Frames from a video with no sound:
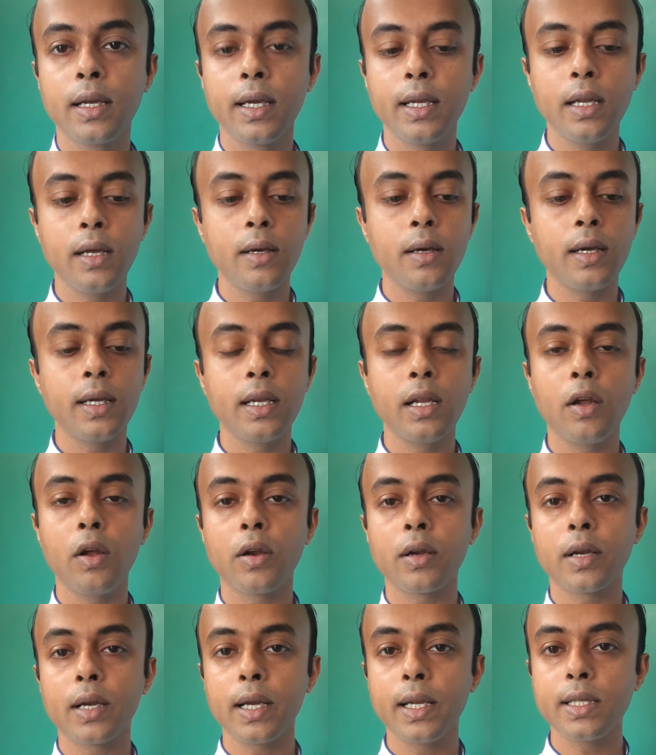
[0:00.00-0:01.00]
in an
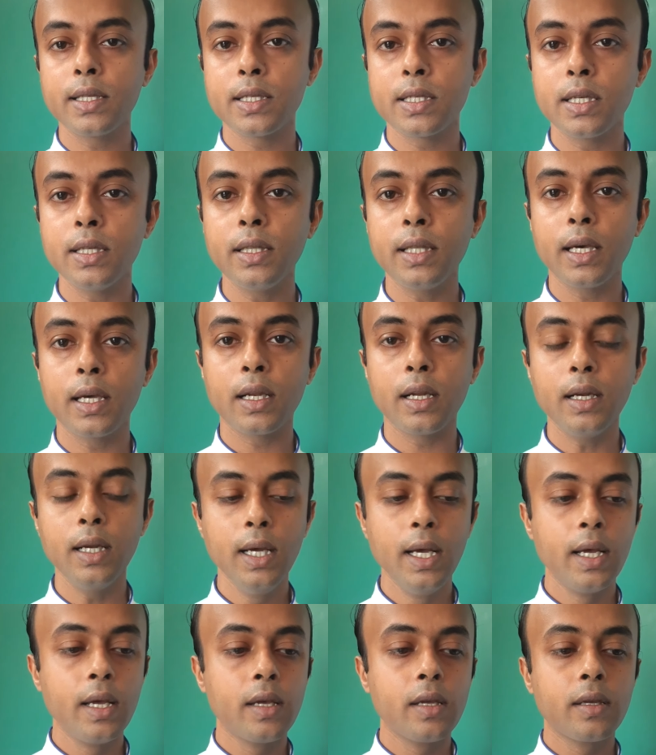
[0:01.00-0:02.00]
organization, there are,
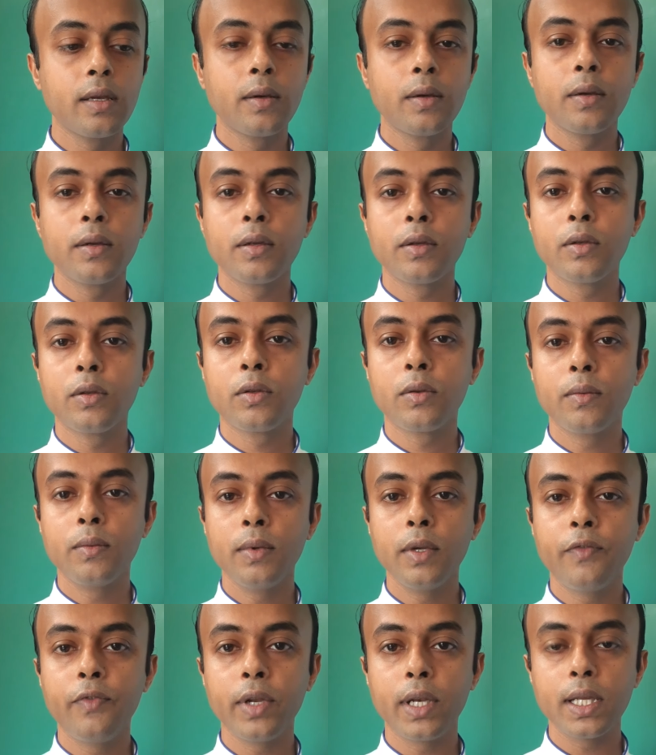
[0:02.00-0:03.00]

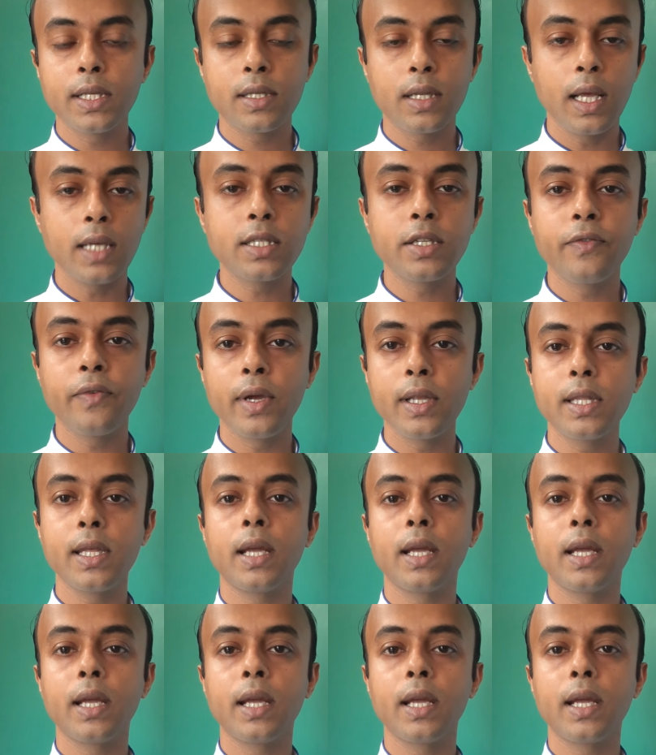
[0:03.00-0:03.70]
if it is classified,